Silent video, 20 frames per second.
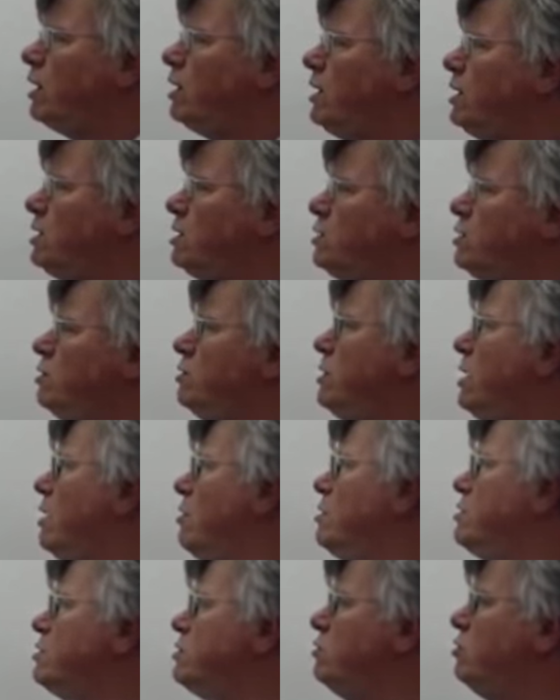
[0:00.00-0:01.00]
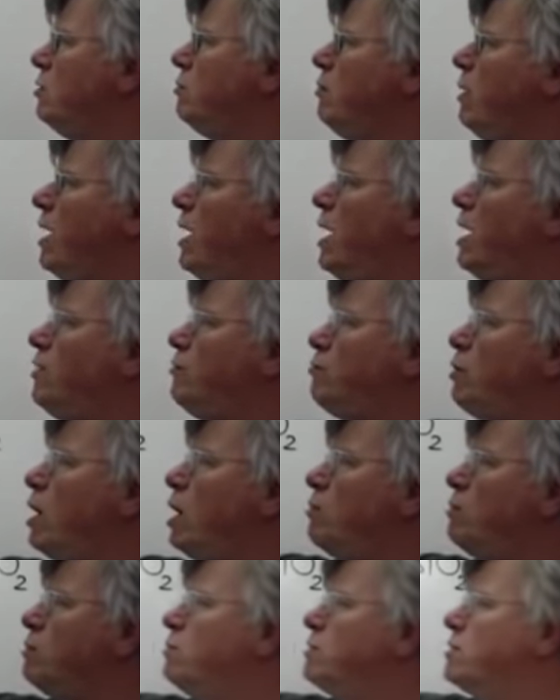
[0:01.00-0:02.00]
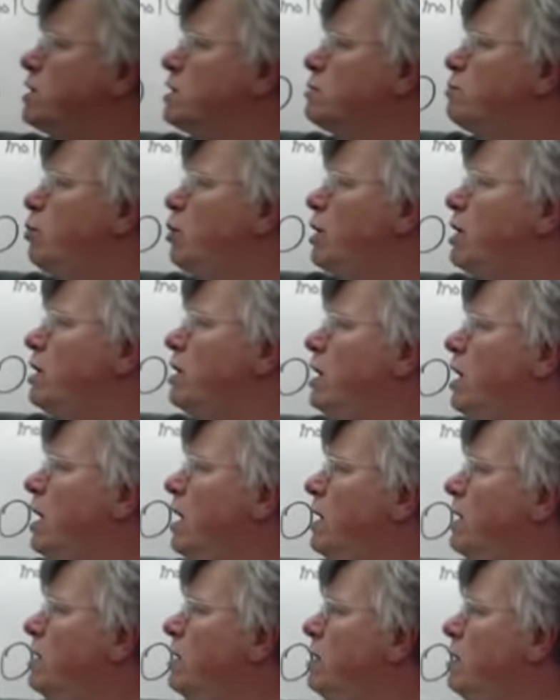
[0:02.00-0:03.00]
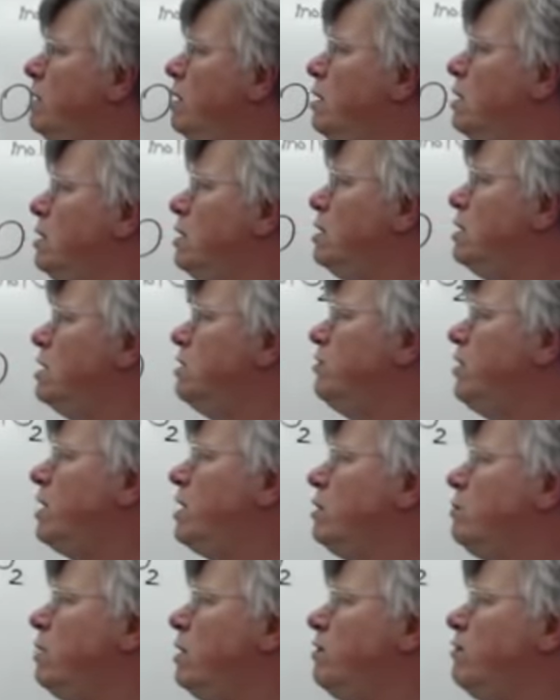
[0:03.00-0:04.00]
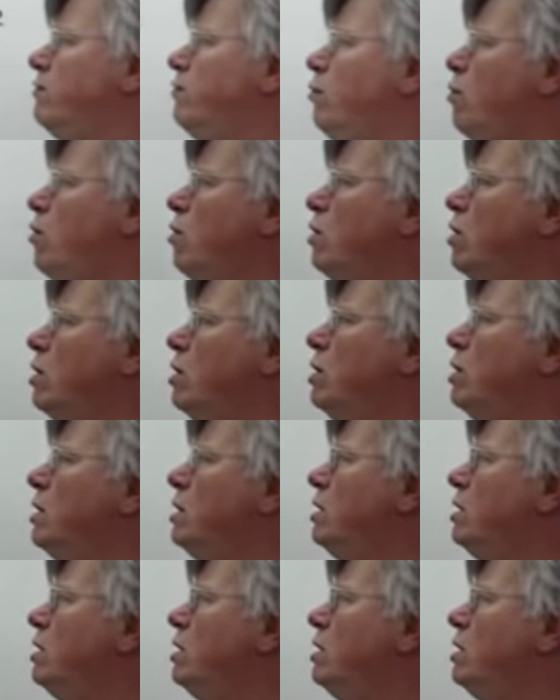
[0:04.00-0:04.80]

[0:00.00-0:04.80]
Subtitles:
need to do now is do a math problem. 6.9 divided by 4